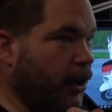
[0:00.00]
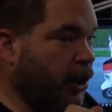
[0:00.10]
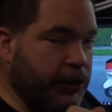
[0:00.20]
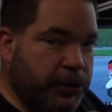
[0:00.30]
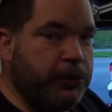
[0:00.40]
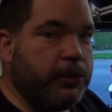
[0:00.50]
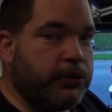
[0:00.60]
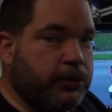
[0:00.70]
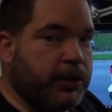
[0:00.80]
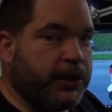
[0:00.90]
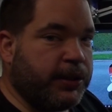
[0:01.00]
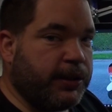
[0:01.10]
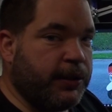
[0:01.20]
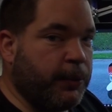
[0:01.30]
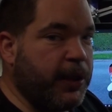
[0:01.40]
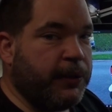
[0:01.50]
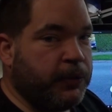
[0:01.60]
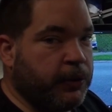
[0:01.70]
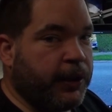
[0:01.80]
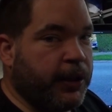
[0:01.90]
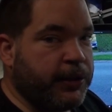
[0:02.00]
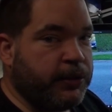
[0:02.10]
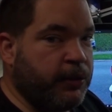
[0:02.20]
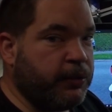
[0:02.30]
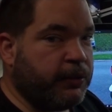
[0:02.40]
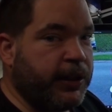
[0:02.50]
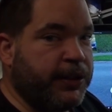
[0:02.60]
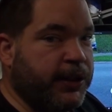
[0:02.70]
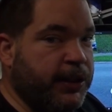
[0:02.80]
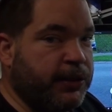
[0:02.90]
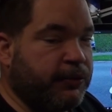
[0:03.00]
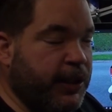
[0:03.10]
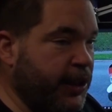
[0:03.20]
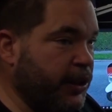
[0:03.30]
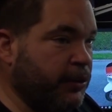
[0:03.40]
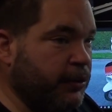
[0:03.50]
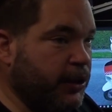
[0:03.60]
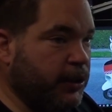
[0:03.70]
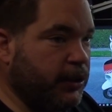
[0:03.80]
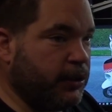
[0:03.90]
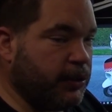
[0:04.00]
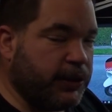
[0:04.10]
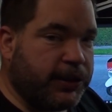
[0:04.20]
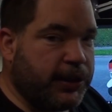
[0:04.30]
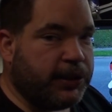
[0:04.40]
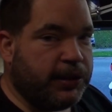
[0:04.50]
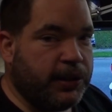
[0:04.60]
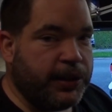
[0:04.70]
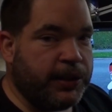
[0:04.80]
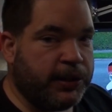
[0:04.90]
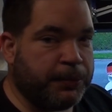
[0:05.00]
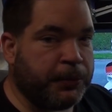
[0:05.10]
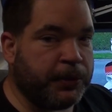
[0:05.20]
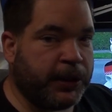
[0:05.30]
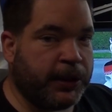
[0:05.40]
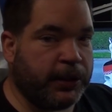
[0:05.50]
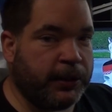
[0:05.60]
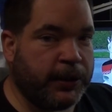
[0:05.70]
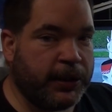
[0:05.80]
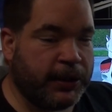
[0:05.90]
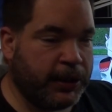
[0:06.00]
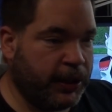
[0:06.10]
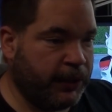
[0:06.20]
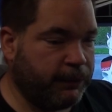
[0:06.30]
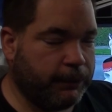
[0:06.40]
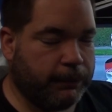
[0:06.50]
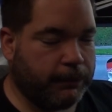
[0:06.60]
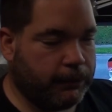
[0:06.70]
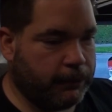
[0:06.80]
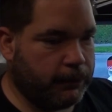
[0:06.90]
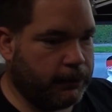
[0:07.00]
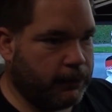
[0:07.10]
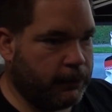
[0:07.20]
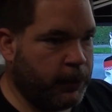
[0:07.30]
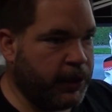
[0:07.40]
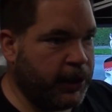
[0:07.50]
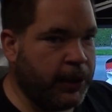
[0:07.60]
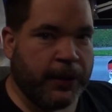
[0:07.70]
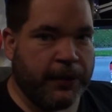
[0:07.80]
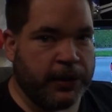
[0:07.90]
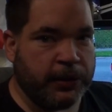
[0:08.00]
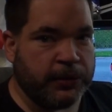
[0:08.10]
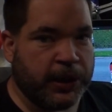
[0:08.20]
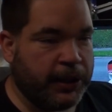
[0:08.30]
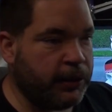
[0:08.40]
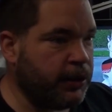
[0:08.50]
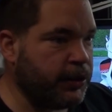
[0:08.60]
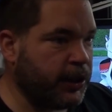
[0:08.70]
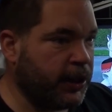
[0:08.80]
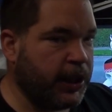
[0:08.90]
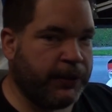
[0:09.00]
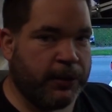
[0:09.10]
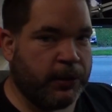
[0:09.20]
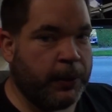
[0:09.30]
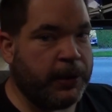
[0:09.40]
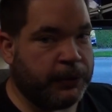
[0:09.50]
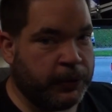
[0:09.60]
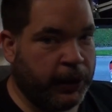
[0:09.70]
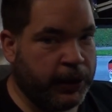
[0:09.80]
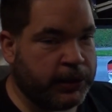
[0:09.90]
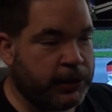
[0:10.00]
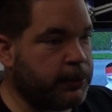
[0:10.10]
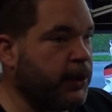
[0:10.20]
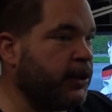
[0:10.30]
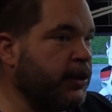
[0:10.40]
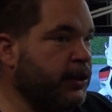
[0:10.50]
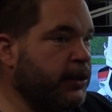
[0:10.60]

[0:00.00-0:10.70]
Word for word: I do not trust the weather forecast on Greatest Hits Radio. But at 6.30 this morning, you know, at the, when they give out the news headlines, they gave out the weather forecast as well.